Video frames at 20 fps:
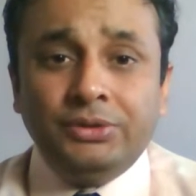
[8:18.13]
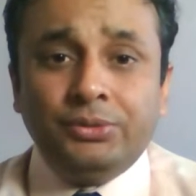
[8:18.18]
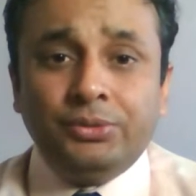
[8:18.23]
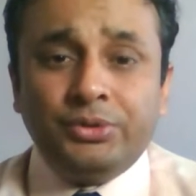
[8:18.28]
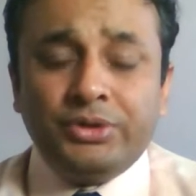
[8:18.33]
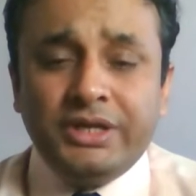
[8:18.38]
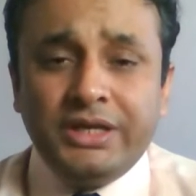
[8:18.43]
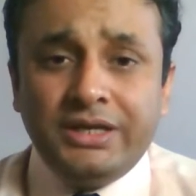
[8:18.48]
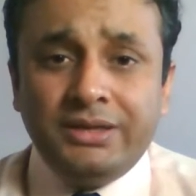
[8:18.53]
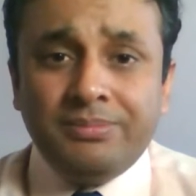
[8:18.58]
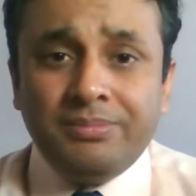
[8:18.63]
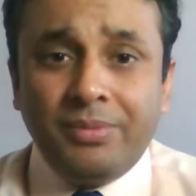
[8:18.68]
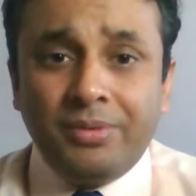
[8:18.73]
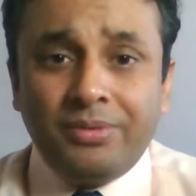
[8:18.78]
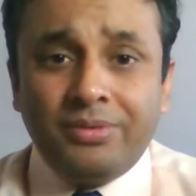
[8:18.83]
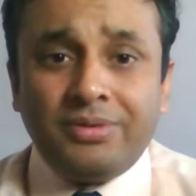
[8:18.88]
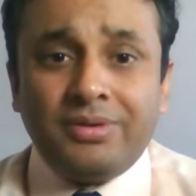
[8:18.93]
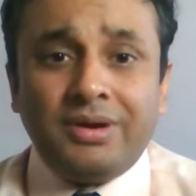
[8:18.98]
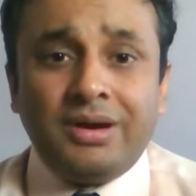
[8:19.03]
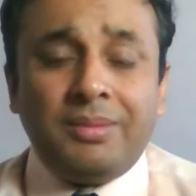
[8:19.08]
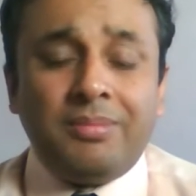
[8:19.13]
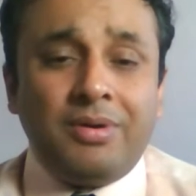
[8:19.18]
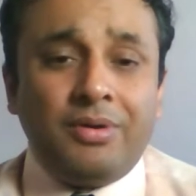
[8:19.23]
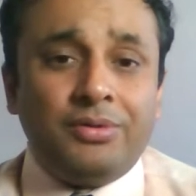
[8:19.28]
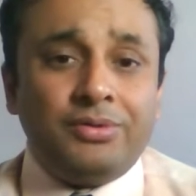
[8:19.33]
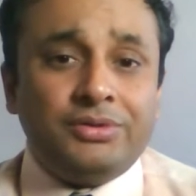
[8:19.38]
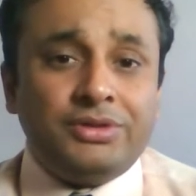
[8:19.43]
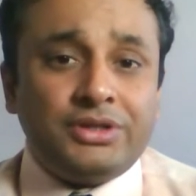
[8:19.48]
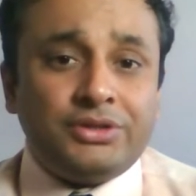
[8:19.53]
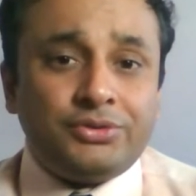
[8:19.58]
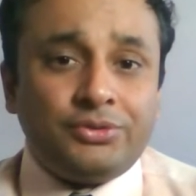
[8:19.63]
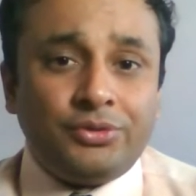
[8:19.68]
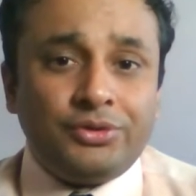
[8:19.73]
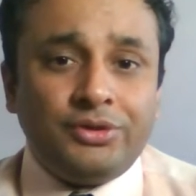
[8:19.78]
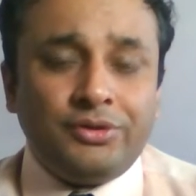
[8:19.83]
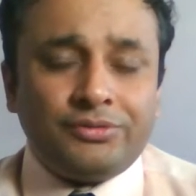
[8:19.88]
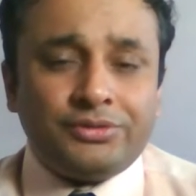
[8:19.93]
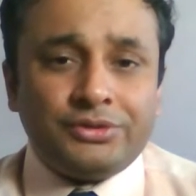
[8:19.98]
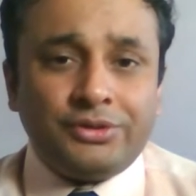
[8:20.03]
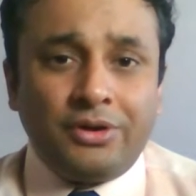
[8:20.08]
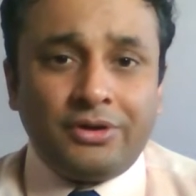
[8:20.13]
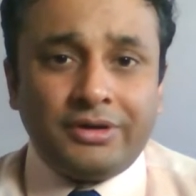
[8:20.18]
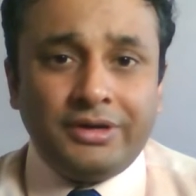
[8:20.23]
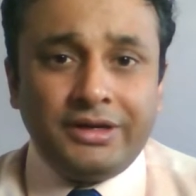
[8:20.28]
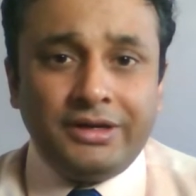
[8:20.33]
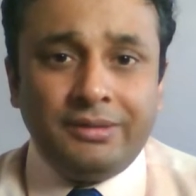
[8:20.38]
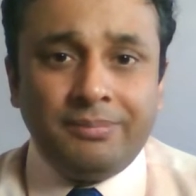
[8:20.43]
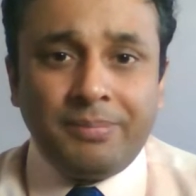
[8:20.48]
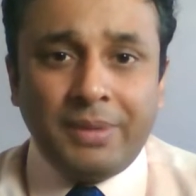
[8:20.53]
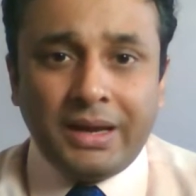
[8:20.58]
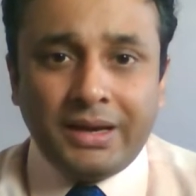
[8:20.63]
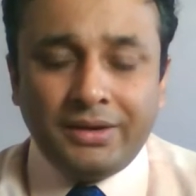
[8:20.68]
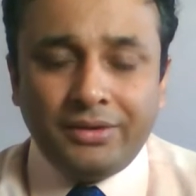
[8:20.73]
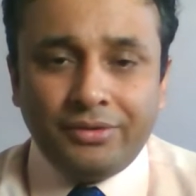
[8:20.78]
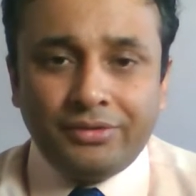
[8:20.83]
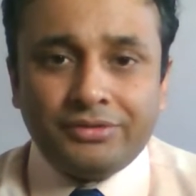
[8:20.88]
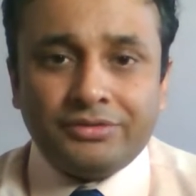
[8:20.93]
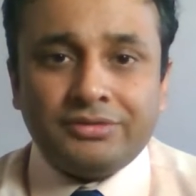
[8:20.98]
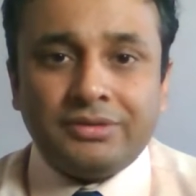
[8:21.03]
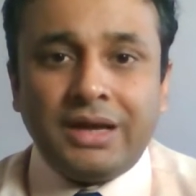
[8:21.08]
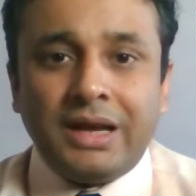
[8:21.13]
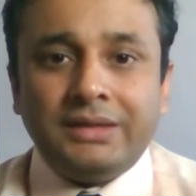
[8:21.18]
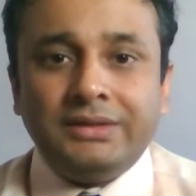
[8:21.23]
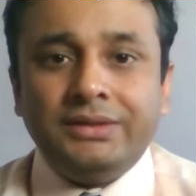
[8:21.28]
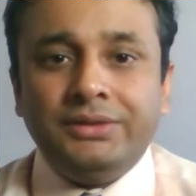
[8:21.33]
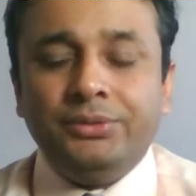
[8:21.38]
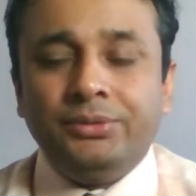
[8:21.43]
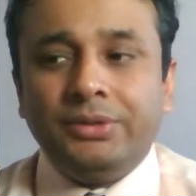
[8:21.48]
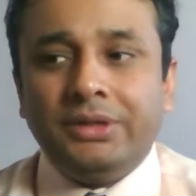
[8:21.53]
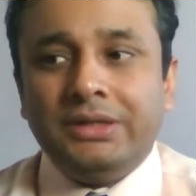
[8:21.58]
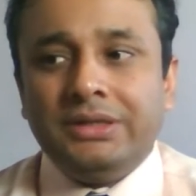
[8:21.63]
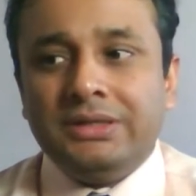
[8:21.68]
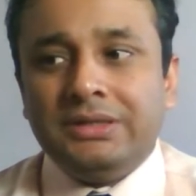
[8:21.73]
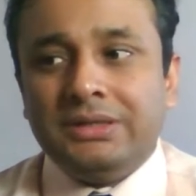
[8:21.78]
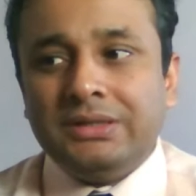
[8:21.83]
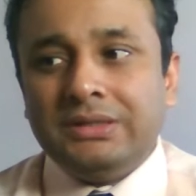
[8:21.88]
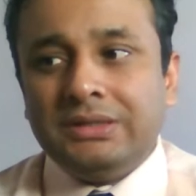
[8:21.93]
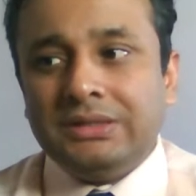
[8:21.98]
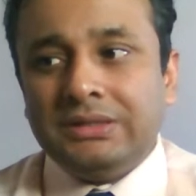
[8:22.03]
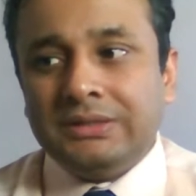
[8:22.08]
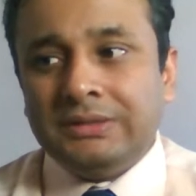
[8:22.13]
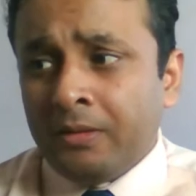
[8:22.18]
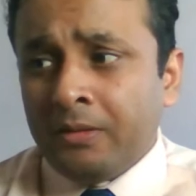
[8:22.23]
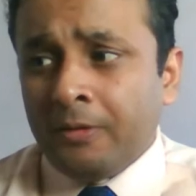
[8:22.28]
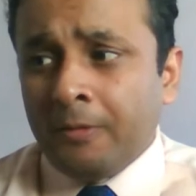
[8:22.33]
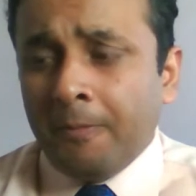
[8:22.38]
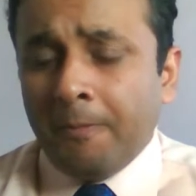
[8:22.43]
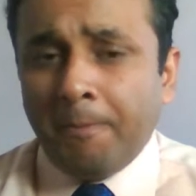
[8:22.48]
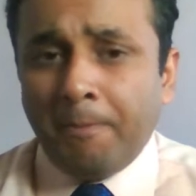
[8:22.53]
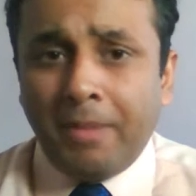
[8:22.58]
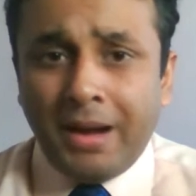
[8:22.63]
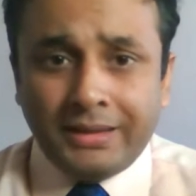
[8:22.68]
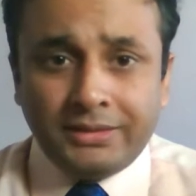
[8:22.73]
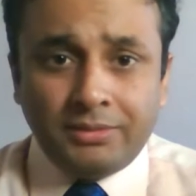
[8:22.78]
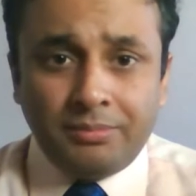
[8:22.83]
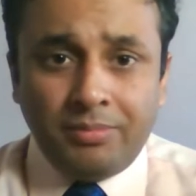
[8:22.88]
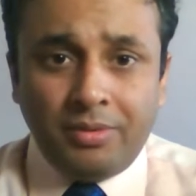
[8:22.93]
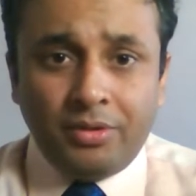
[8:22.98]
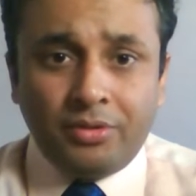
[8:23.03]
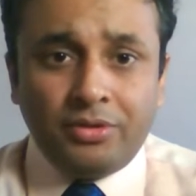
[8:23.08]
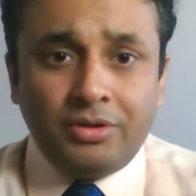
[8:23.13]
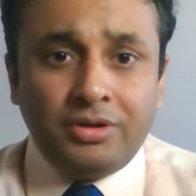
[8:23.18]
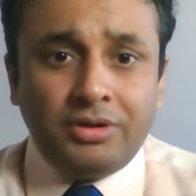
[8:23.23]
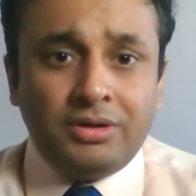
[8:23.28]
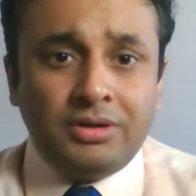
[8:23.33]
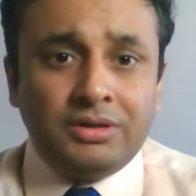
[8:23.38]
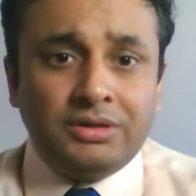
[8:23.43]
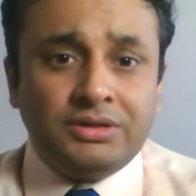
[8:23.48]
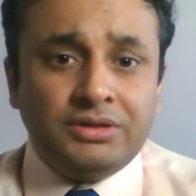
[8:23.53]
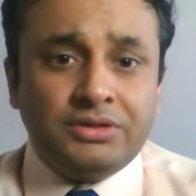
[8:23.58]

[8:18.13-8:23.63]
To read more about the story of Stockdale Paradox, either you can buy the book